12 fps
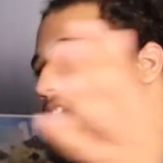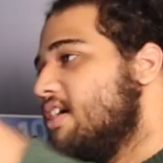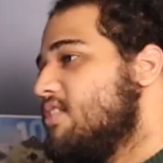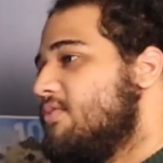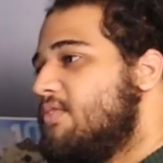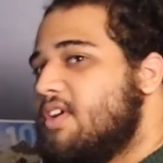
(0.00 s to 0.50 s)
out
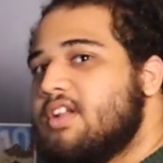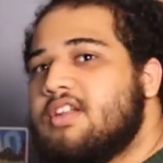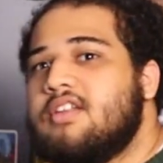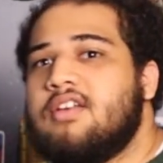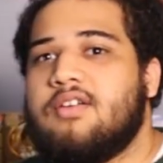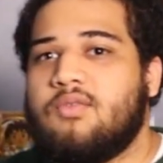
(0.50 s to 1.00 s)
of the
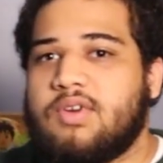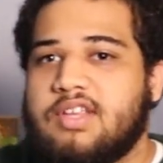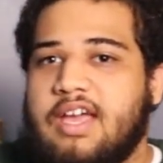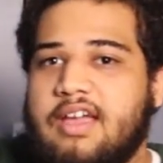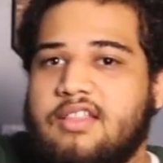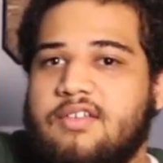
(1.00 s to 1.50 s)
fun. We're
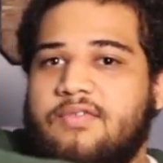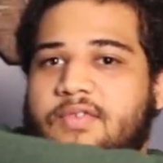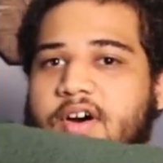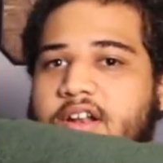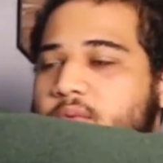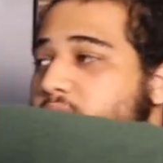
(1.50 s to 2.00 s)
taking the
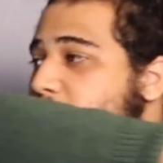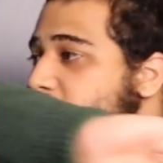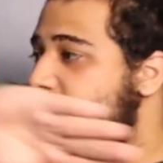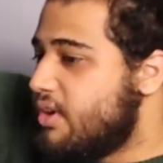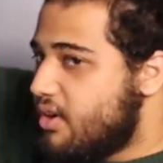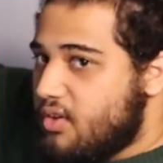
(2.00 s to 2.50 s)
fun and we're
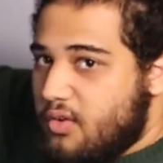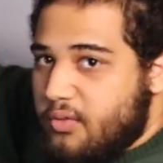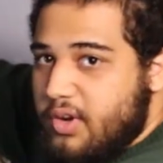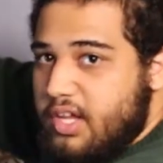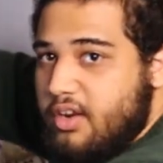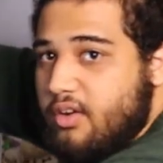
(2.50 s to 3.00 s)
putting it
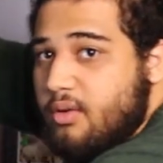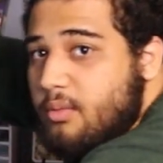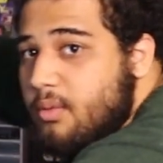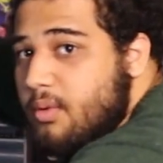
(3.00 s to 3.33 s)
over here.